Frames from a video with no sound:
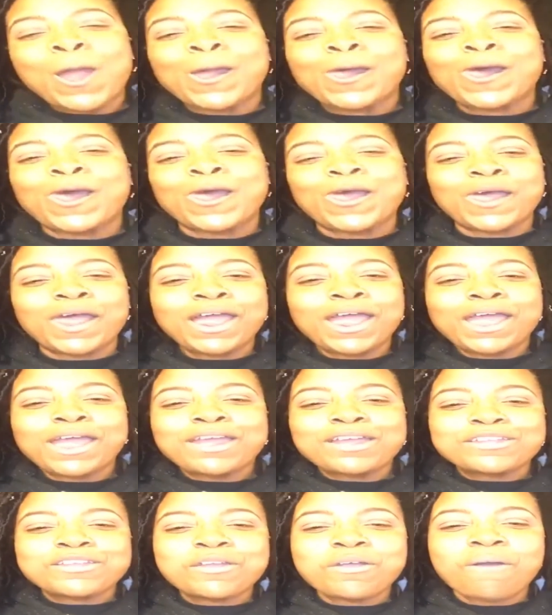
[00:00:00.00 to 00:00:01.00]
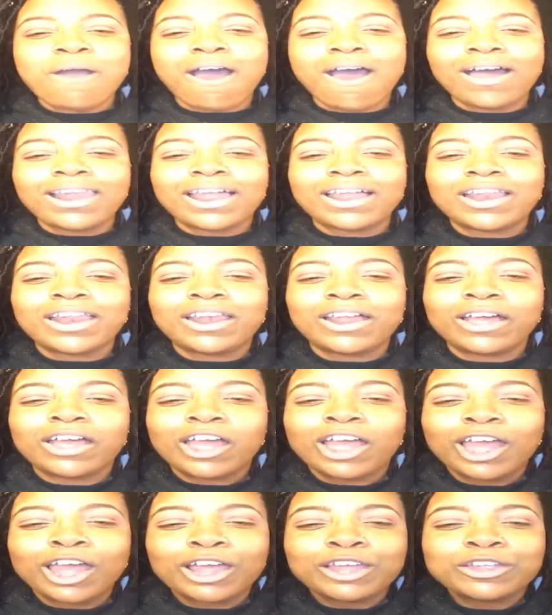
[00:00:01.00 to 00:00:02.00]
Oh, you all up, up,
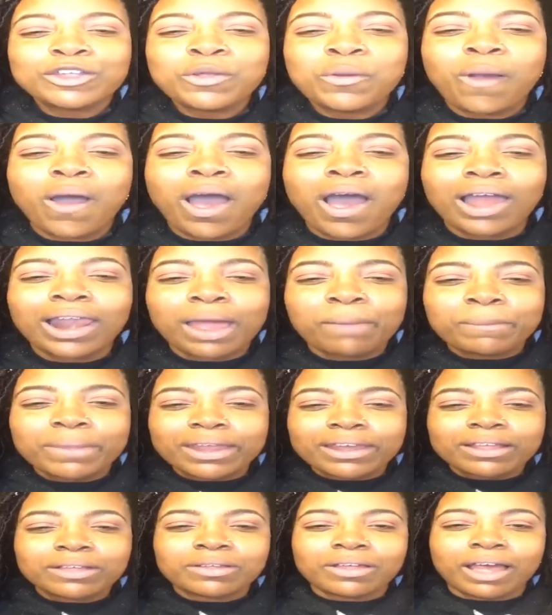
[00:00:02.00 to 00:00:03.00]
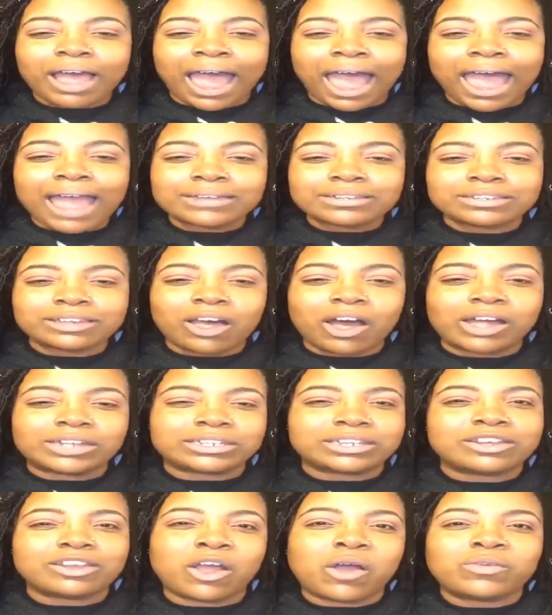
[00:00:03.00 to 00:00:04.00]
you all up in the hot
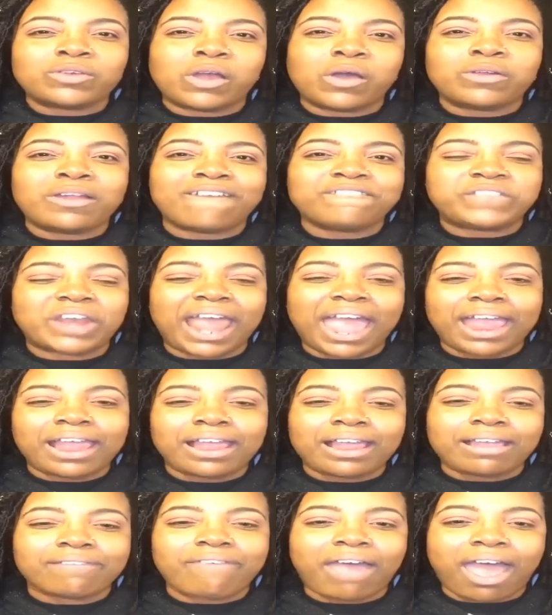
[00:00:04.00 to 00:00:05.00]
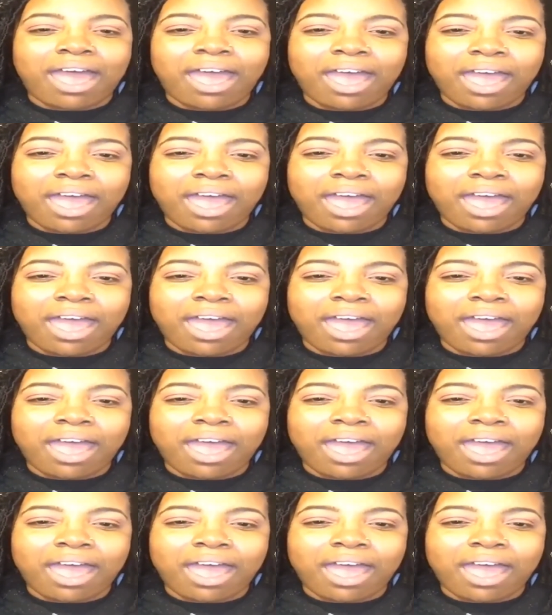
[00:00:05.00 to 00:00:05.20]
sauce and don't know the flavor.